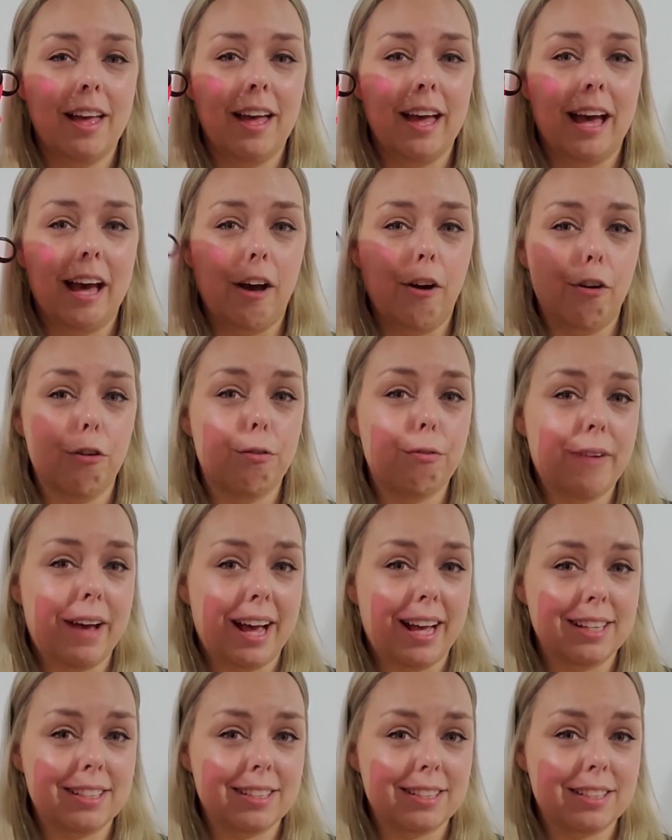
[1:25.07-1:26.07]
how
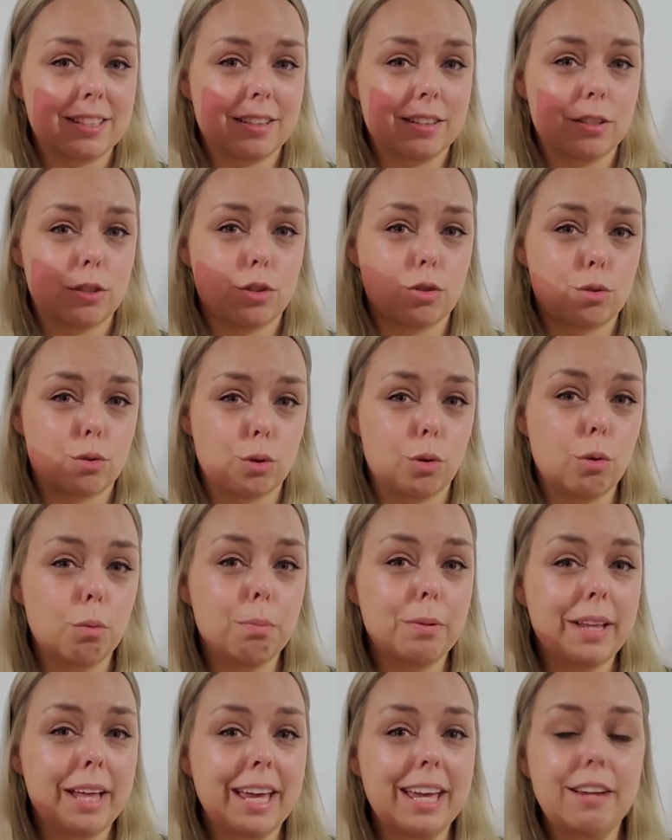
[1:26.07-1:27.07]
fast the strobe
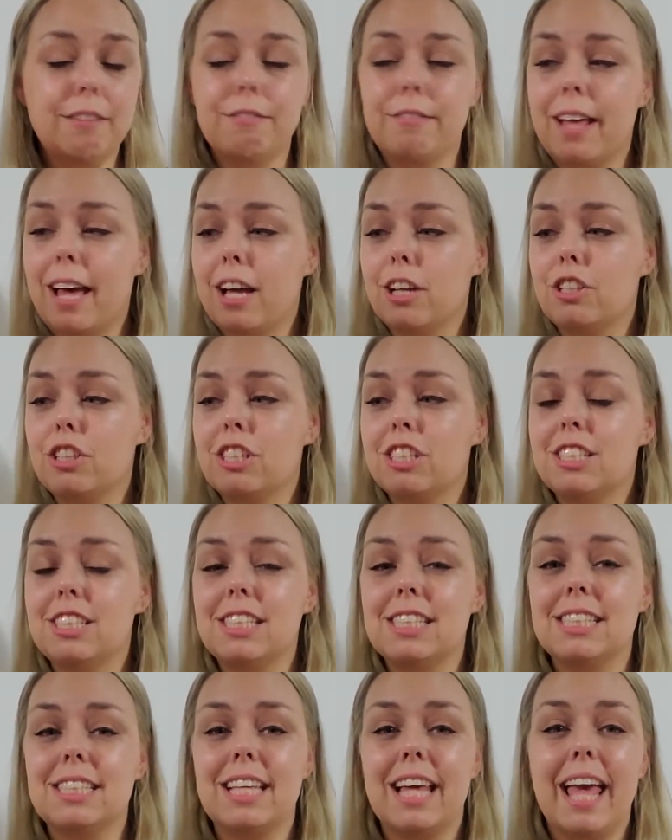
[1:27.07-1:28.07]
light
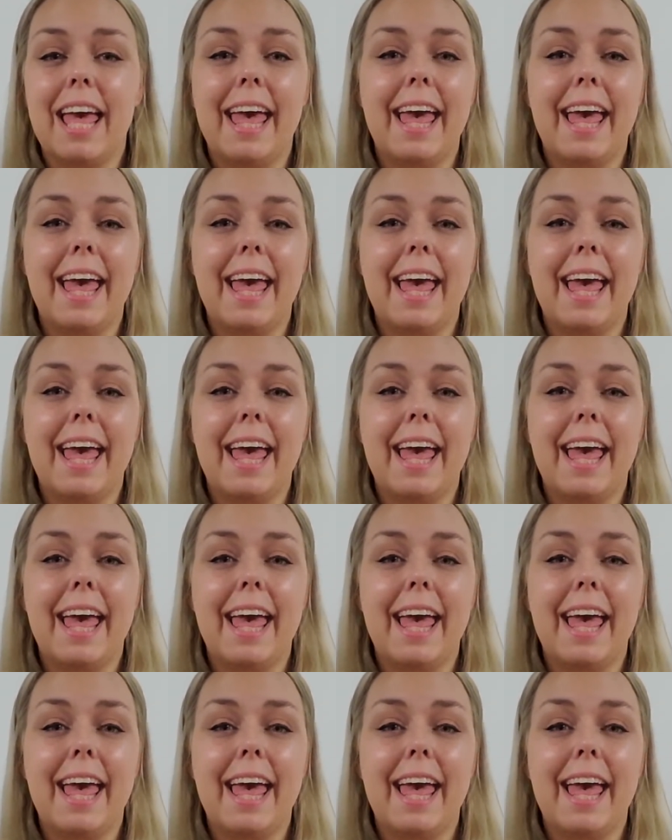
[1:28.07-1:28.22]
flashes